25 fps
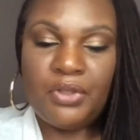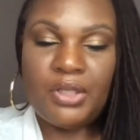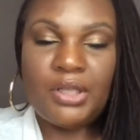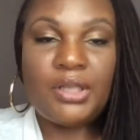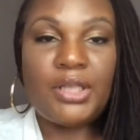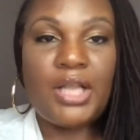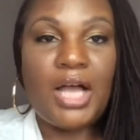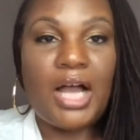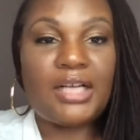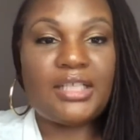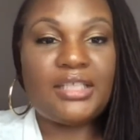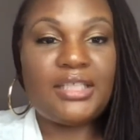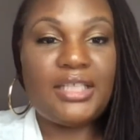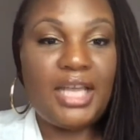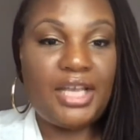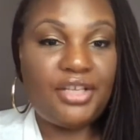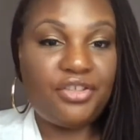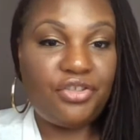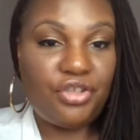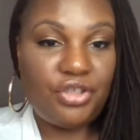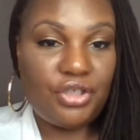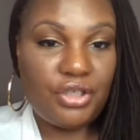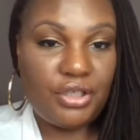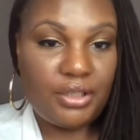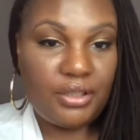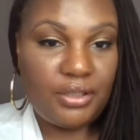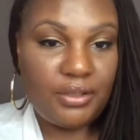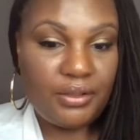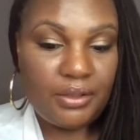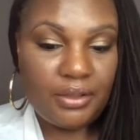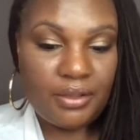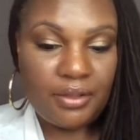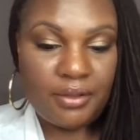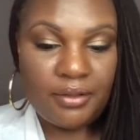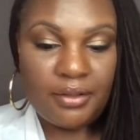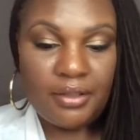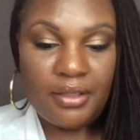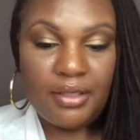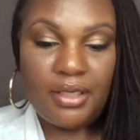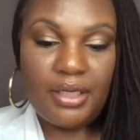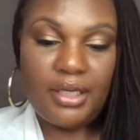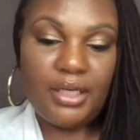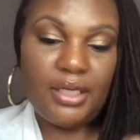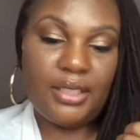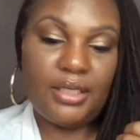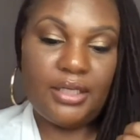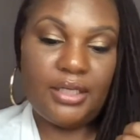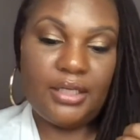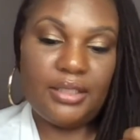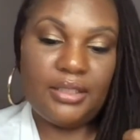Lock tension
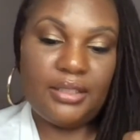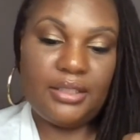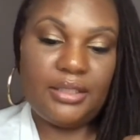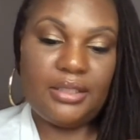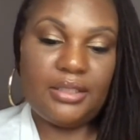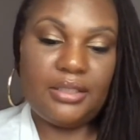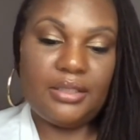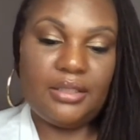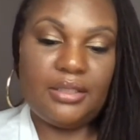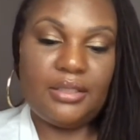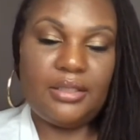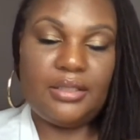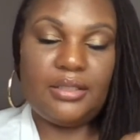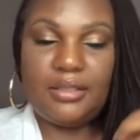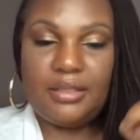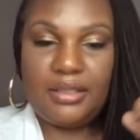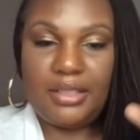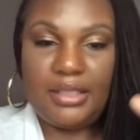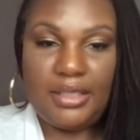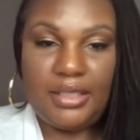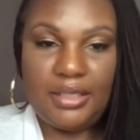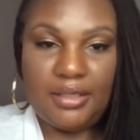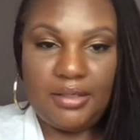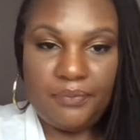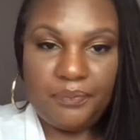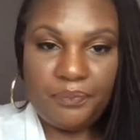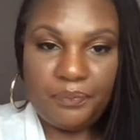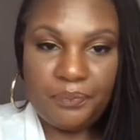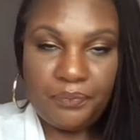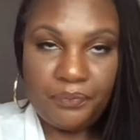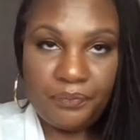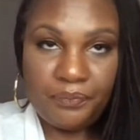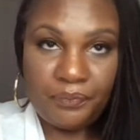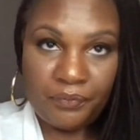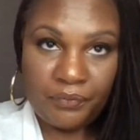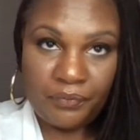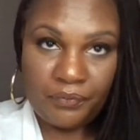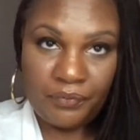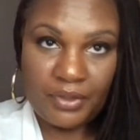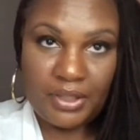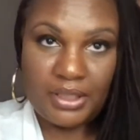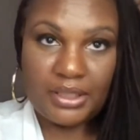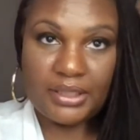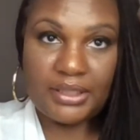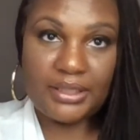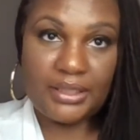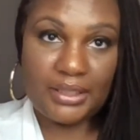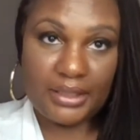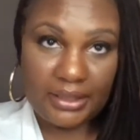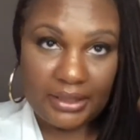is
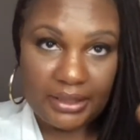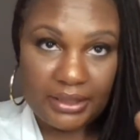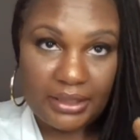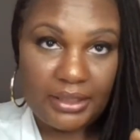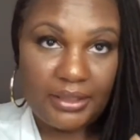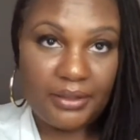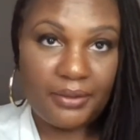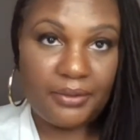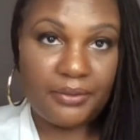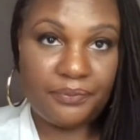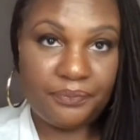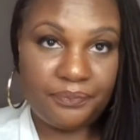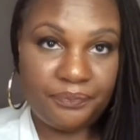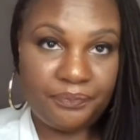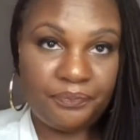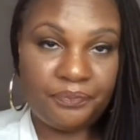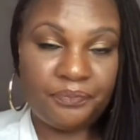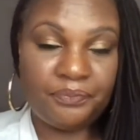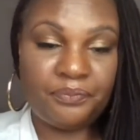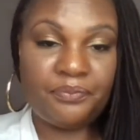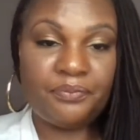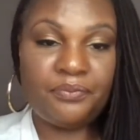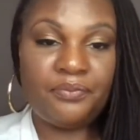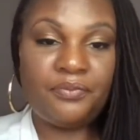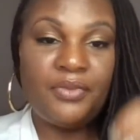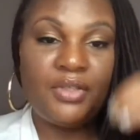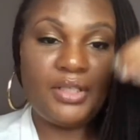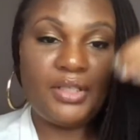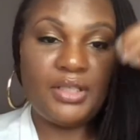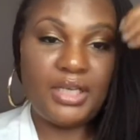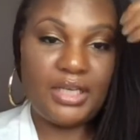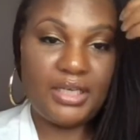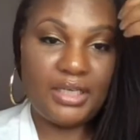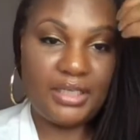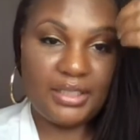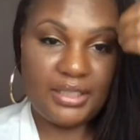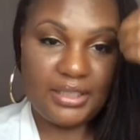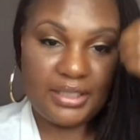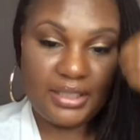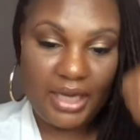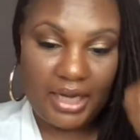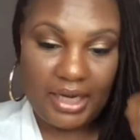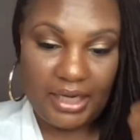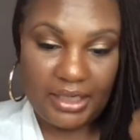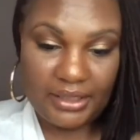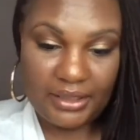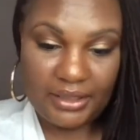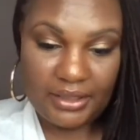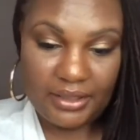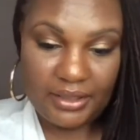consistent, that it's
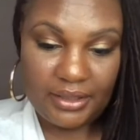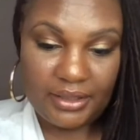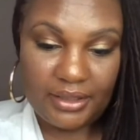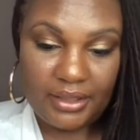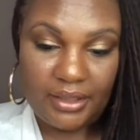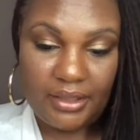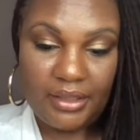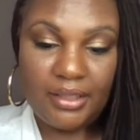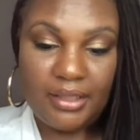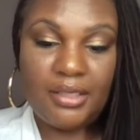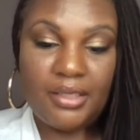tightened.